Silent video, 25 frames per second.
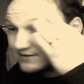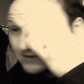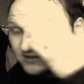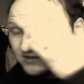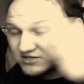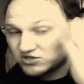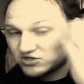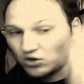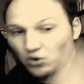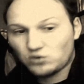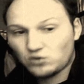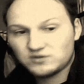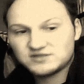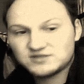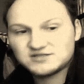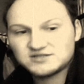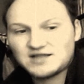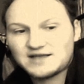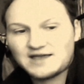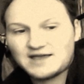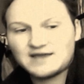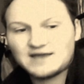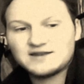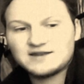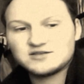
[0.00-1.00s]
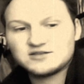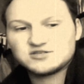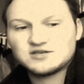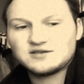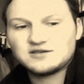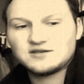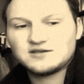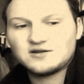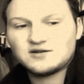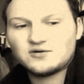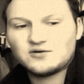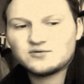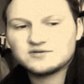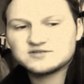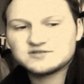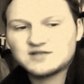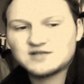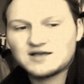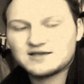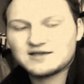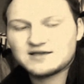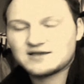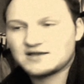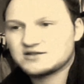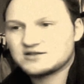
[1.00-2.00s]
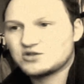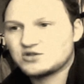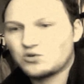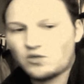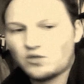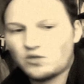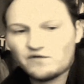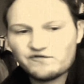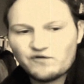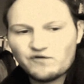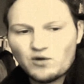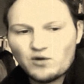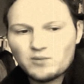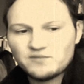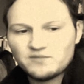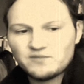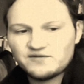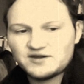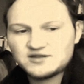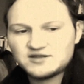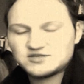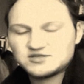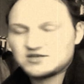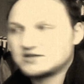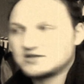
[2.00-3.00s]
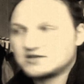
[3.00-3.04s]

soul is like energy, it's like another form of energy.